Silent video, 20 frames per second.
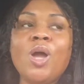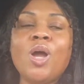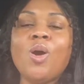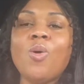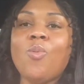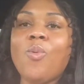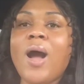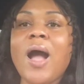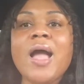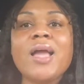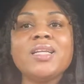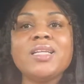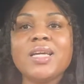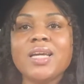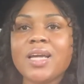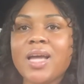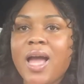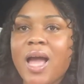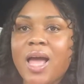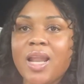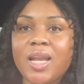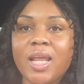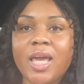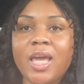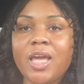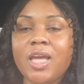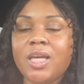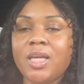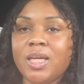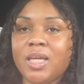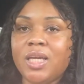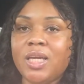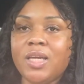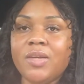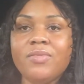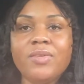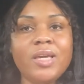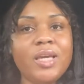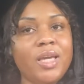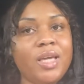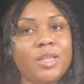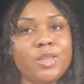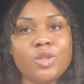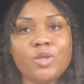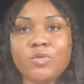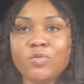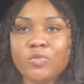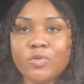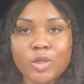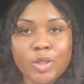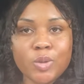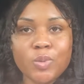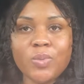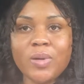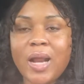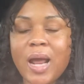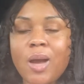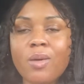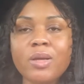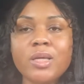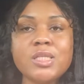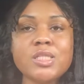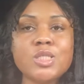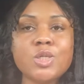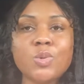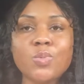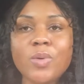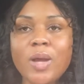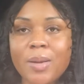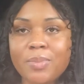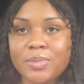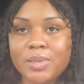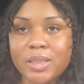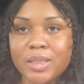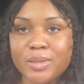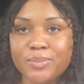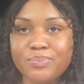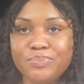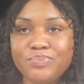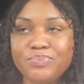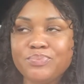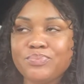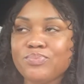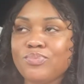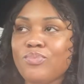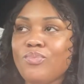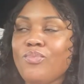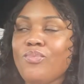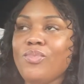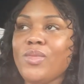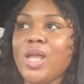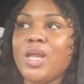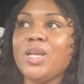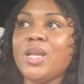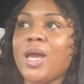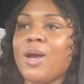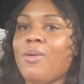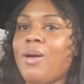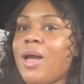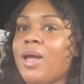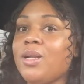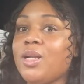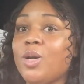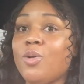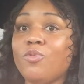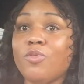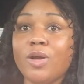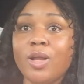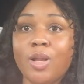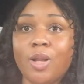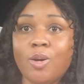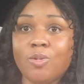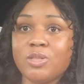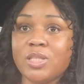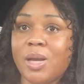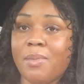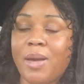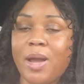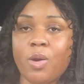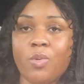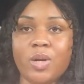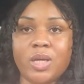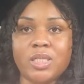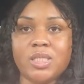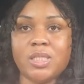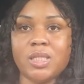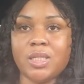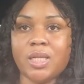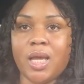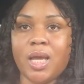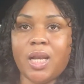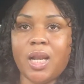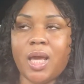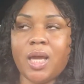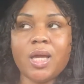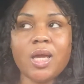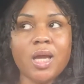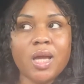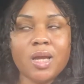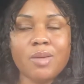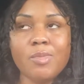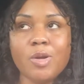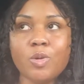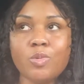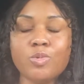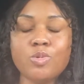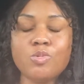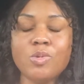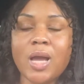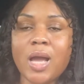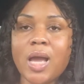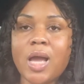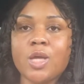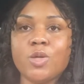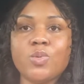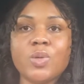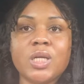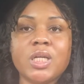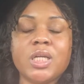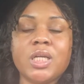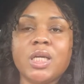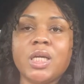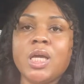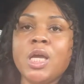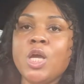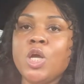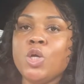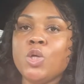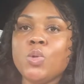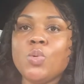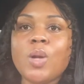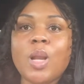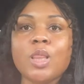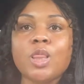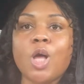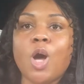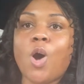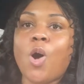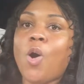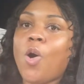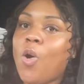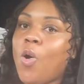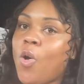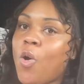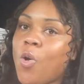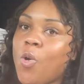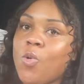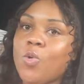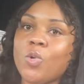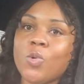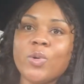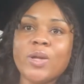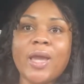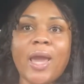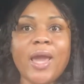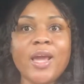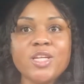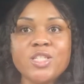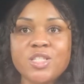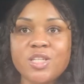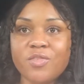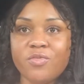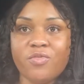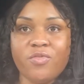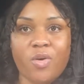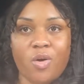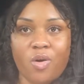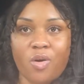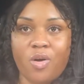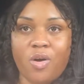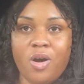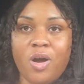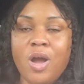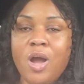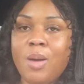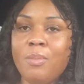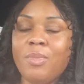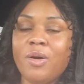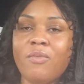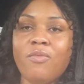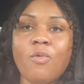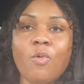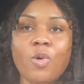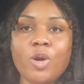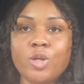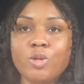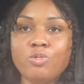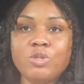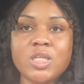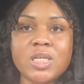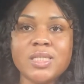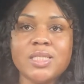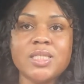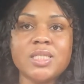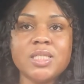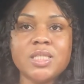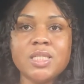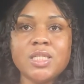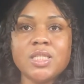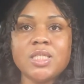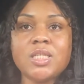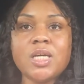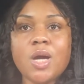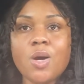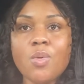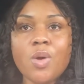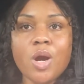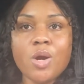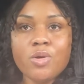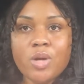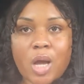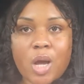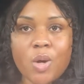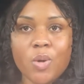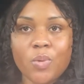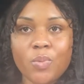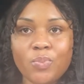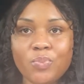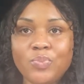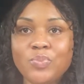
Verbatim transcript: why did god let eve eat the fruit without interrupting now i know for a long time i questioned that like god come on you god you heard it you let the whole creation fall before you just tell her no